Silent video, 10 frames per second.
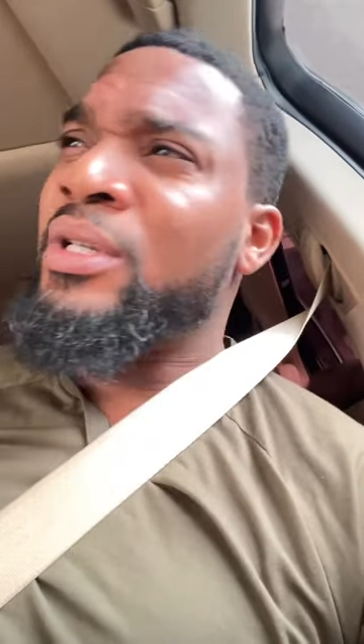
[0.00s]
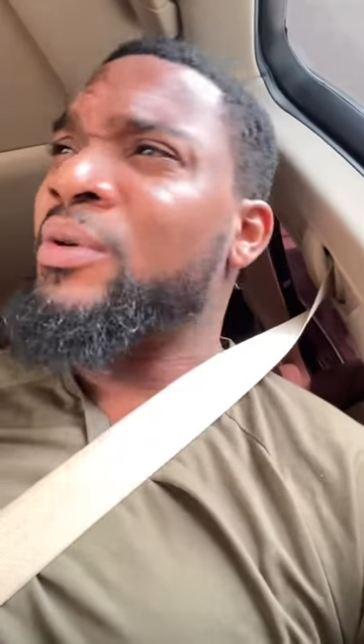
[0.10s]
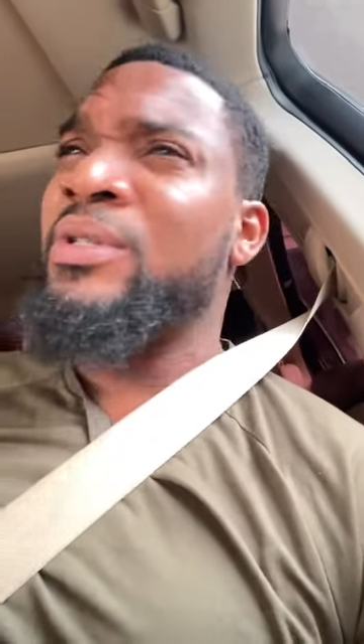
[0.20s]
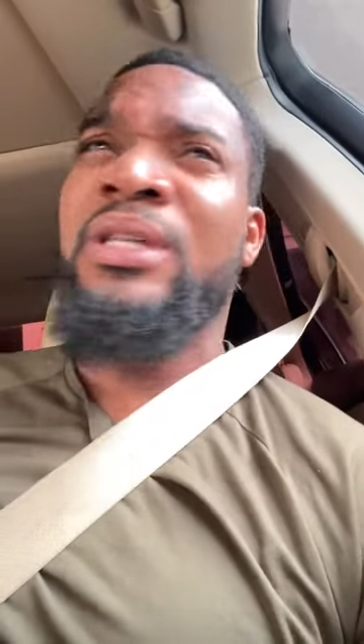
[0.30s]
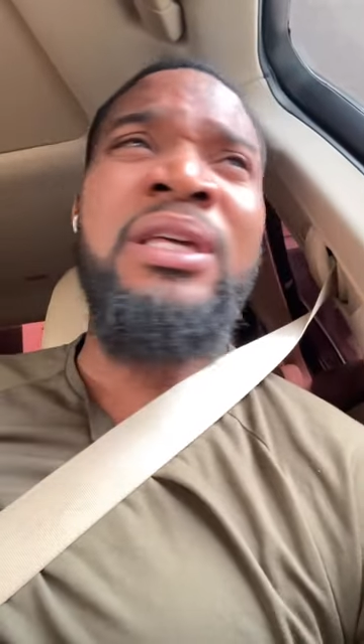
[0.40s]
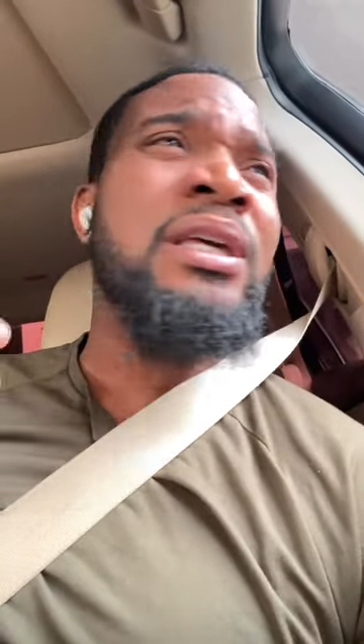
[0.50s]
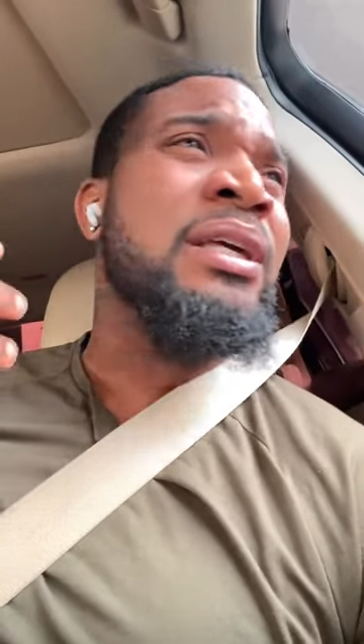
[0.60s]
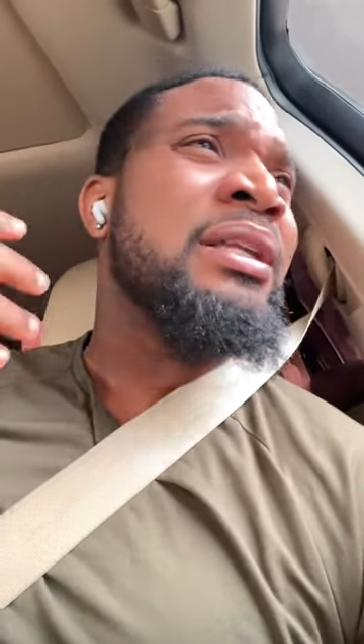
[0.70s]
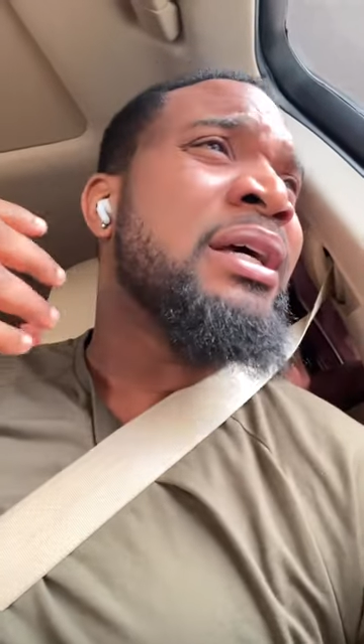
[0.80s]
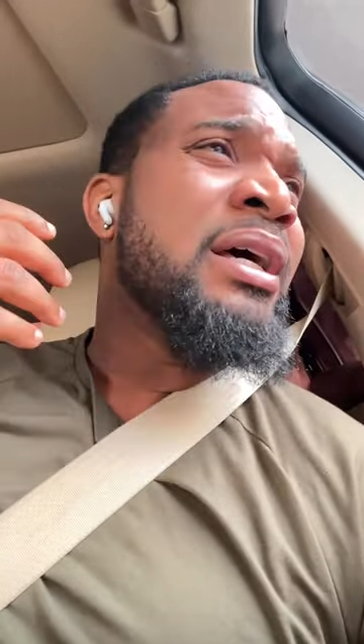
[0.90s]
I was
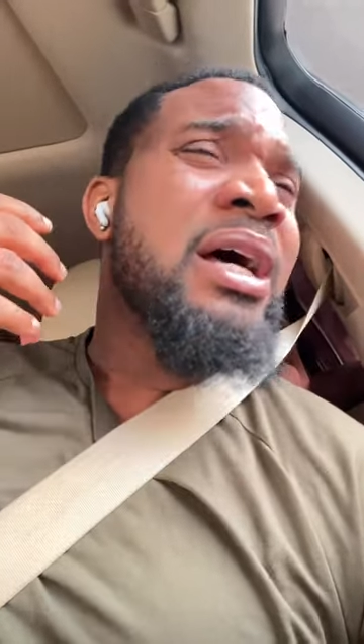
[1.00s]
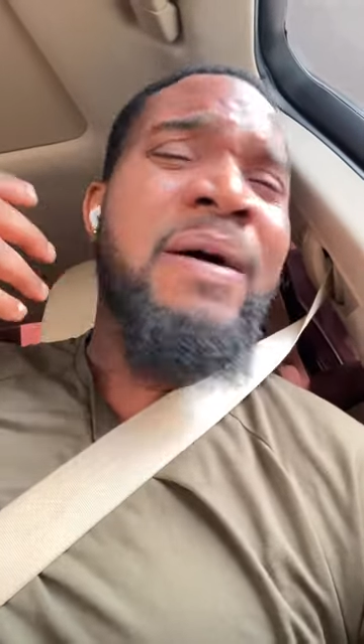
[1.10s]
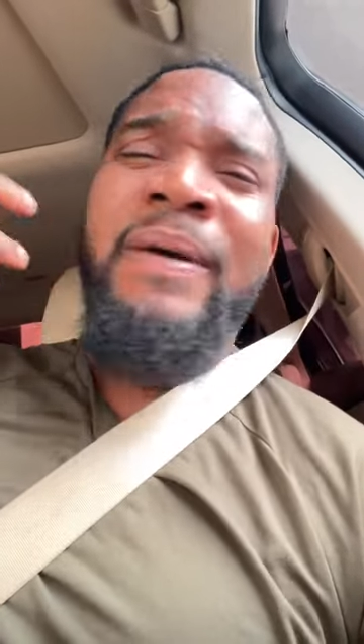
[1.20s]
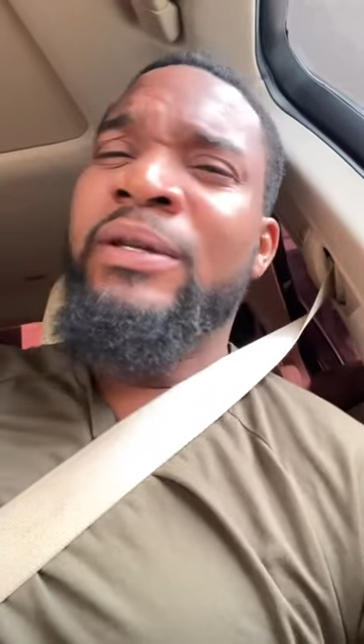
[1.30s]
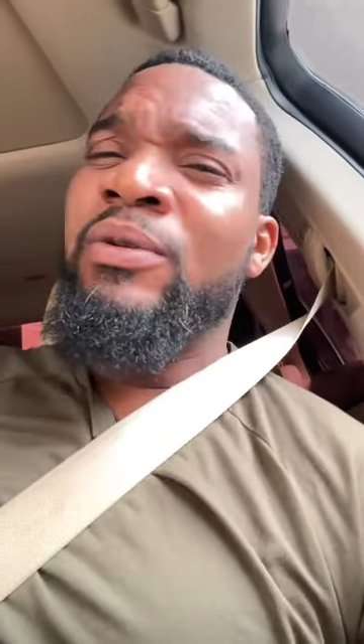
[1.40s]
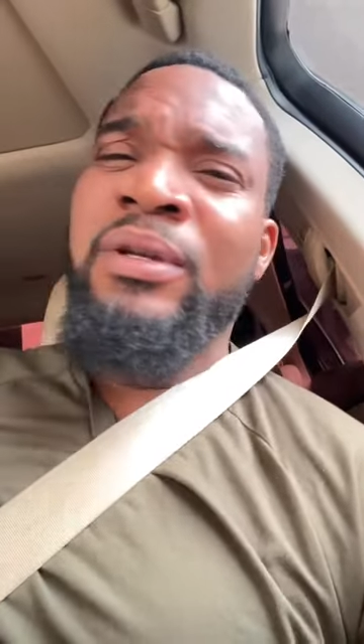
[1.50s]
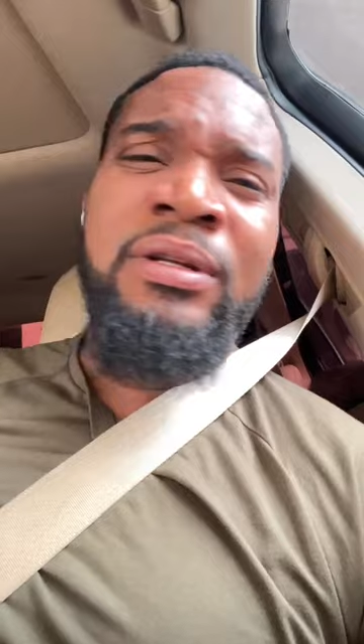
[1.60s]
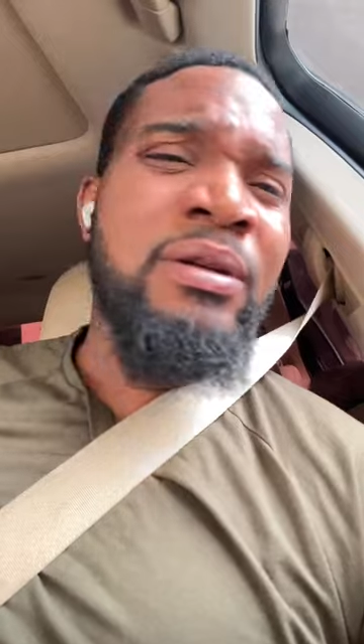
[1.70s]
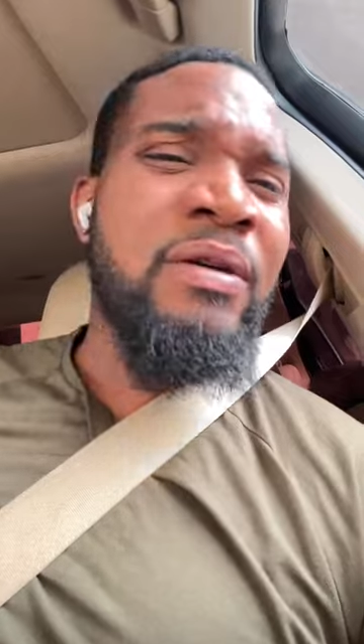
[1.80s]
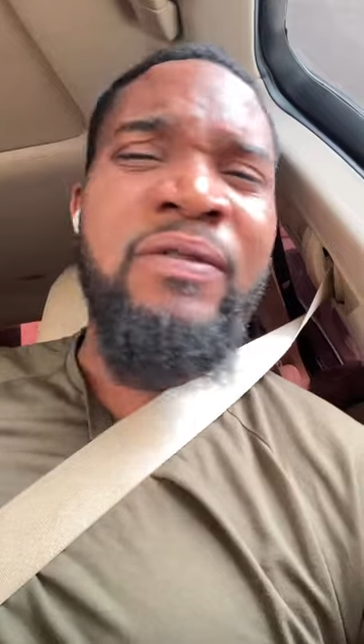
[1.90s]
thinking, am I doing
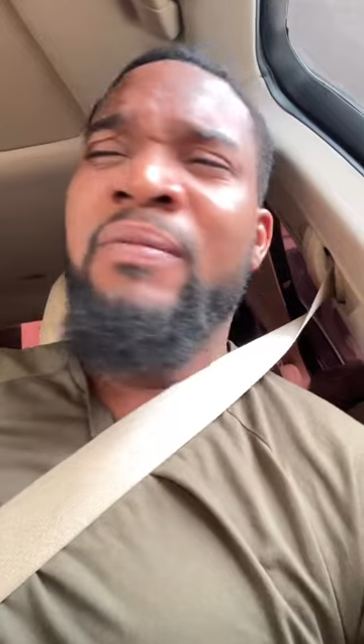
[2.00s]
enough?